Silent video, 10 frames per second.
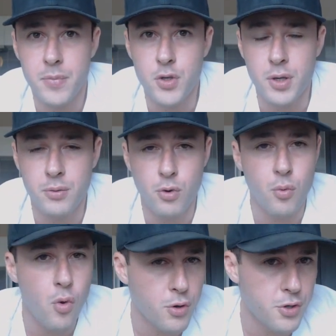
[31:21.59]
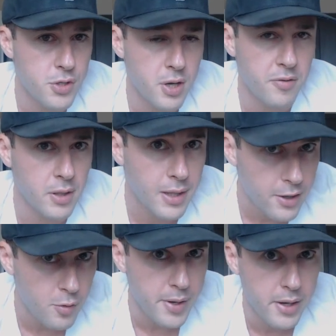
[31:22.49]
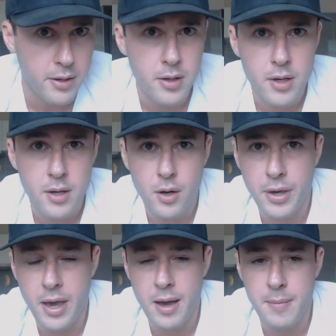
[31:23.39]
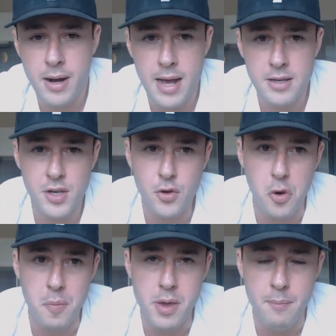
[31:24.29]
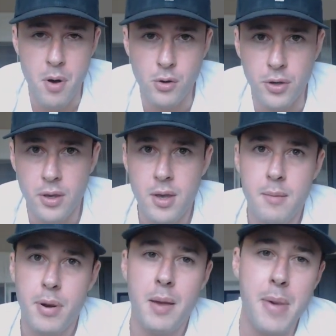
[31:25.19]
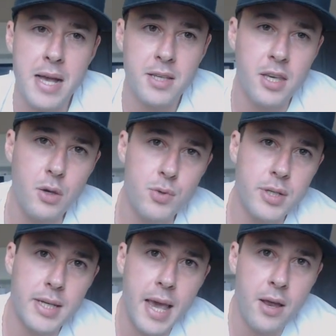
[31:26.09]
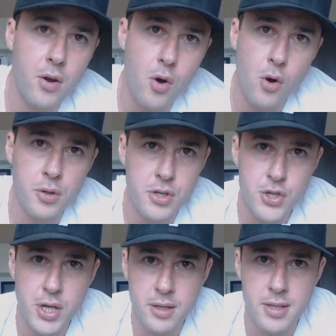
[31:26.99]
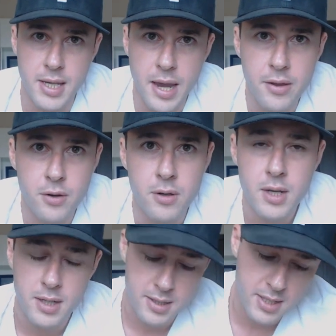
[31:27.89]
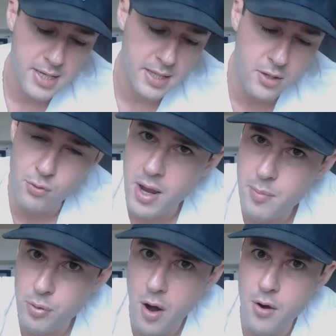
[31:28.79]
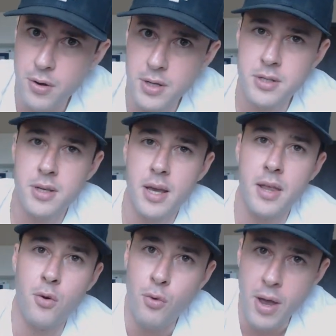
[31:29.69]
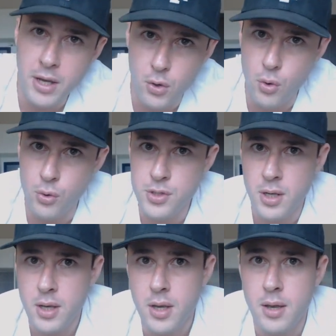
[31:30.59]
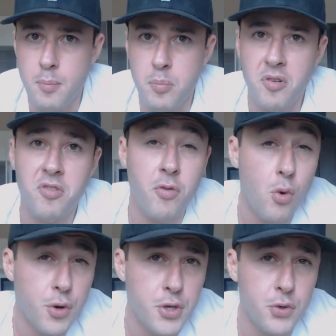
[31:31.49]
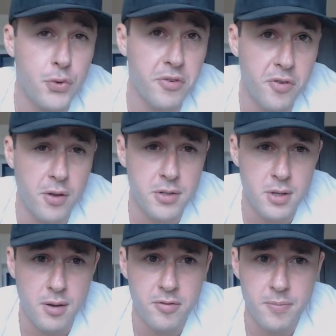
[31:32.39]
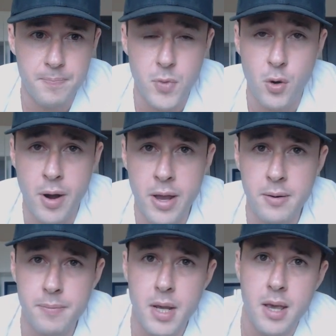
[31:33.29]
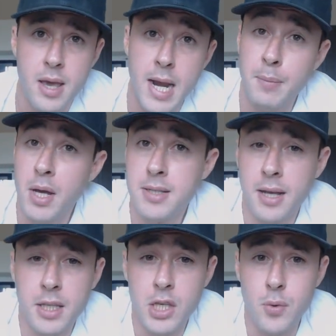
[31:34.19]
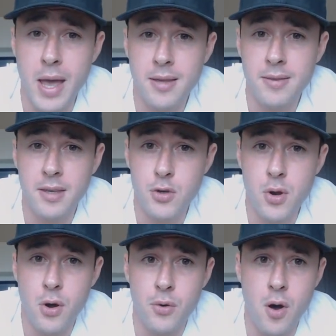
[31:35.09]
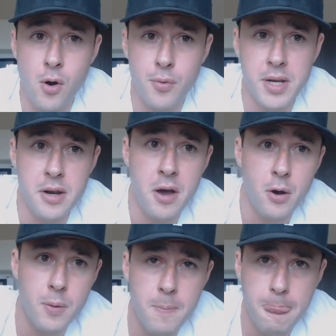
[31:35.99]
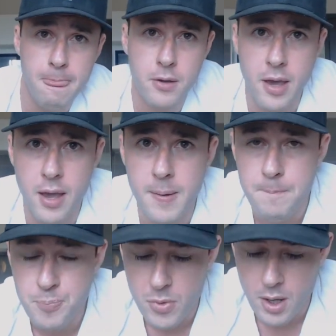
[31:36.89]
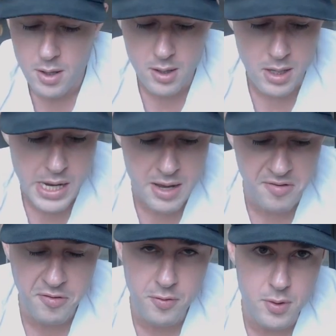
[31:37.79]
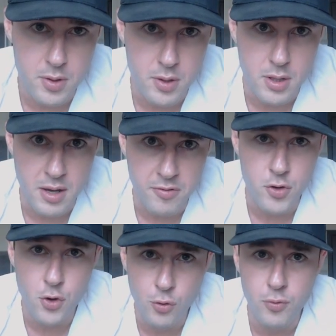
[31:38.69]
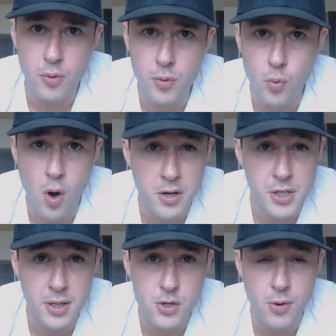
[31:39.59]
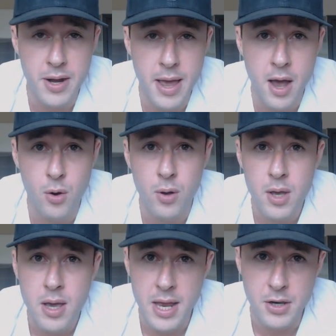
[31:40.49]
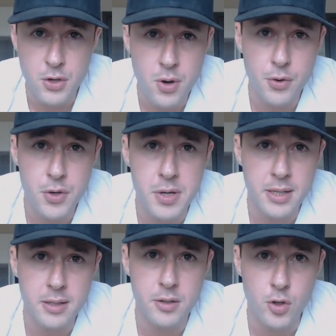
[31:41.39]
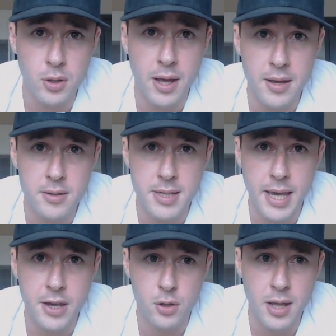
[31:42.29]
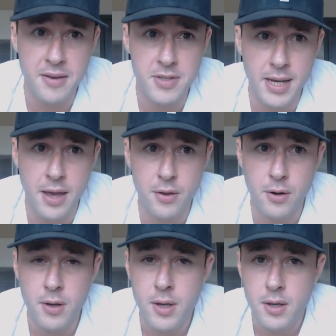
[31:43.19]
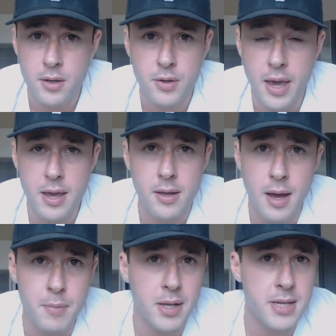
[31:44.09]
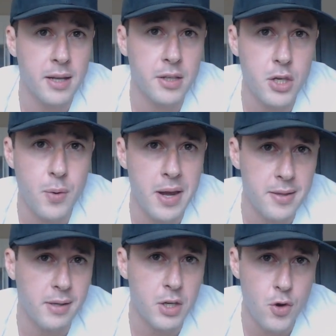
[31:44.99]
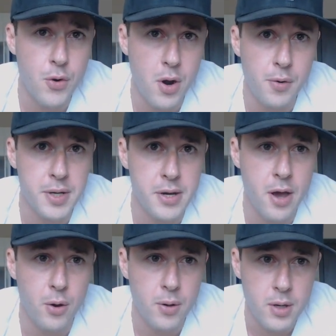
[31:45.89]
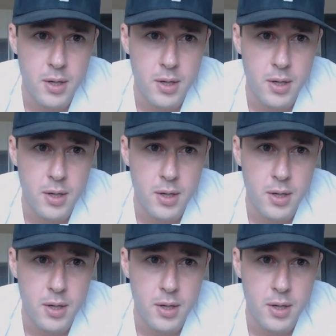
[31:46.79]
You can reward yourself a little bit. Okay, I'm not asking you to be a monk, but I'm asking you to get all the shit together, to set the right priorities and the right goals before you do the fun stuff. All right, and I'm not telling you anything you don't already know. Okay, if you're watching this right now and you know you need your life to get your life together, okay, I'm not telling you anything you don't already know.